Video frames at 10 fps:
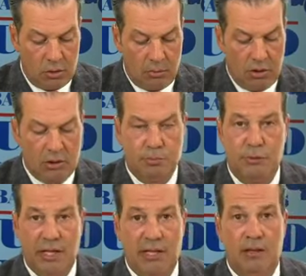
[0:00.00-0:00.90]
I'm going to just
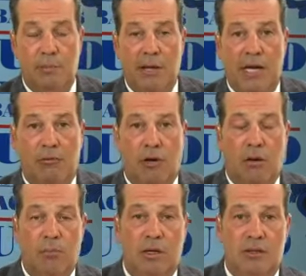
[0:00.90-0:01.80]
play it in the
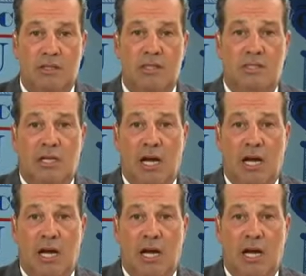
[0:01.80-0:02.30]
background. But this is